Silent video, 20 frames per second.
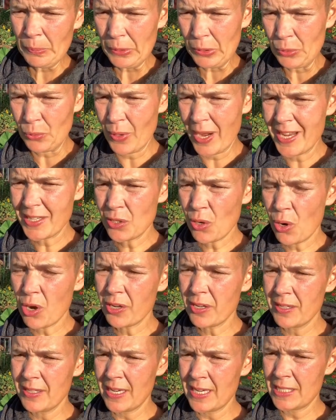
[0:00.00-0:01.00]
quite
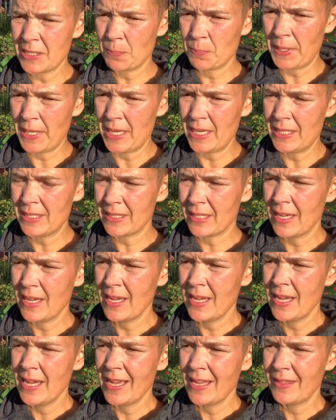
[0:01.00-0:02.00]
organized place,
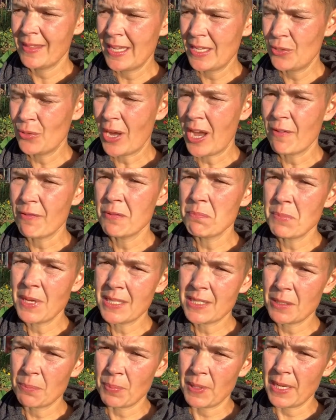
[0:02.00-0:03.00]
and then you have the
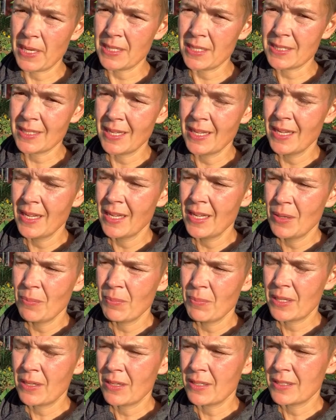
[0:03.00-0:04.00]
messy place,
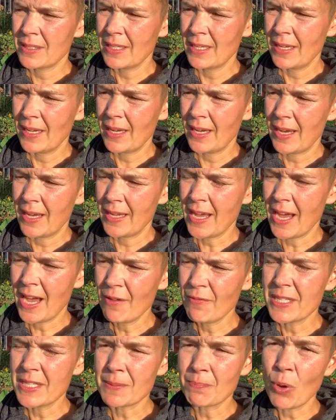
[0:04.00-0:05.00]
because I
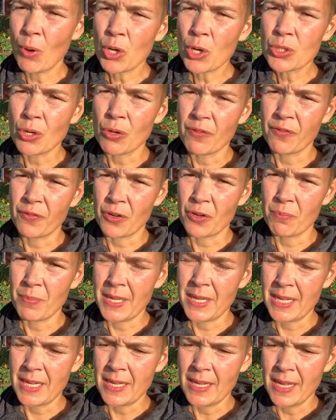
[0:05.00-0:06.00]
have this motto for
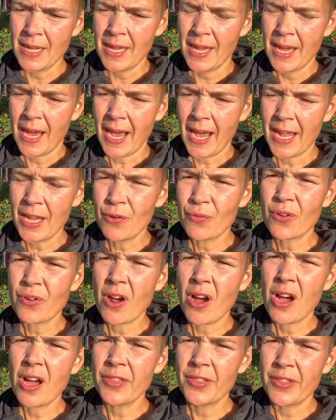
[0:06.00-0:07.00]
me: I
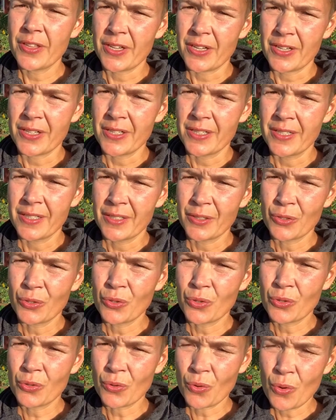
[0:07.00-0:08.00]
rather
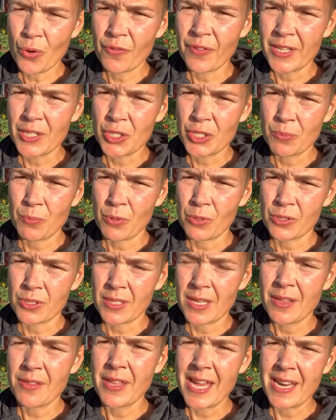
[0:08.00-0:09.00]
grow vegetables
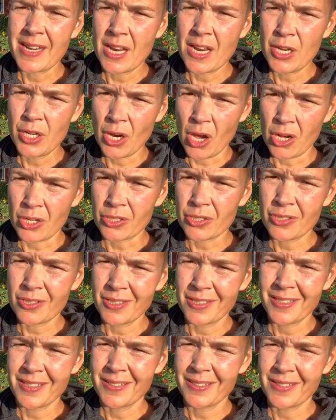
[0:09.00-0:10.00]
than not
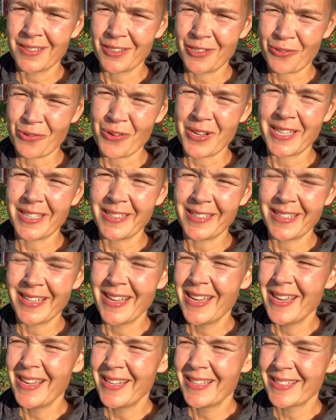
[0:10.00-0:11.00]
growing.
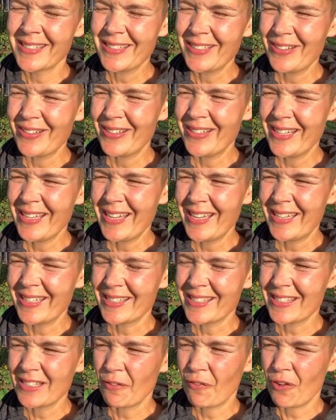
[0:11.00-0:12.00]
So
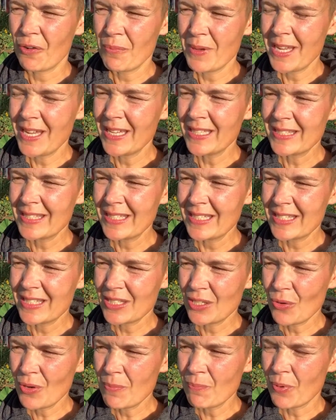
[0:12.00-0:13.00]
it's for me it's
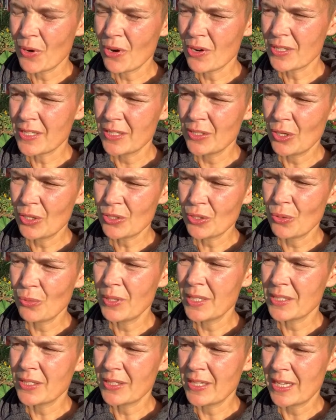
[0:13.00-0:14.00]
so important not
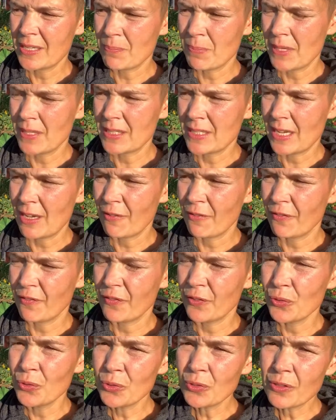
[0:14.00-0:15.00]
only to get myself
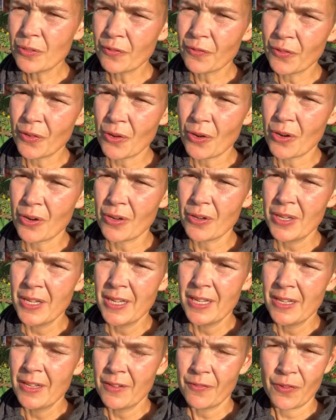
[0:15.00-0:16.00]
food for
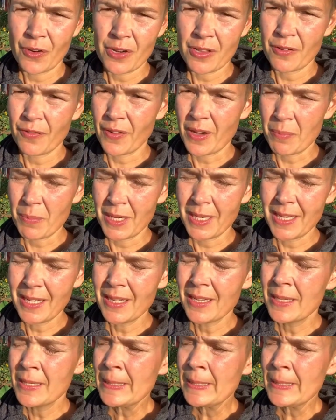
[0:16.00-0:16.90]
the family.